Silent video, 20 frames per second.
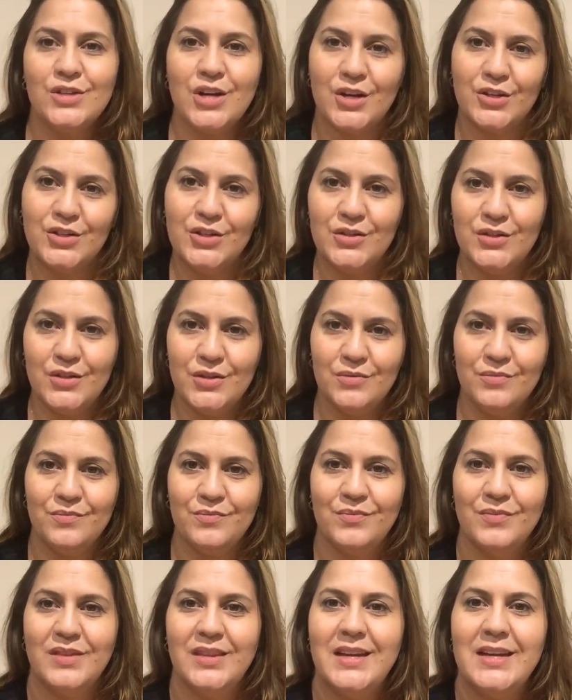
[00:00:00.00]
talk to you soon.
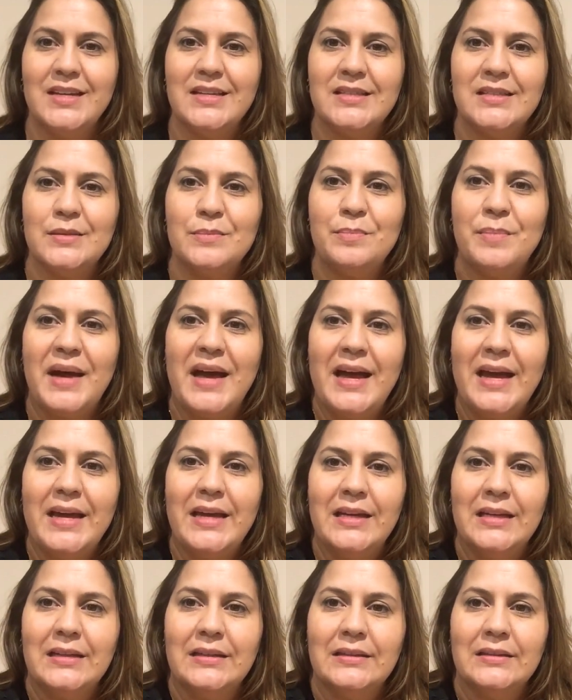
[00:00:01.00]
Thanks. Bye.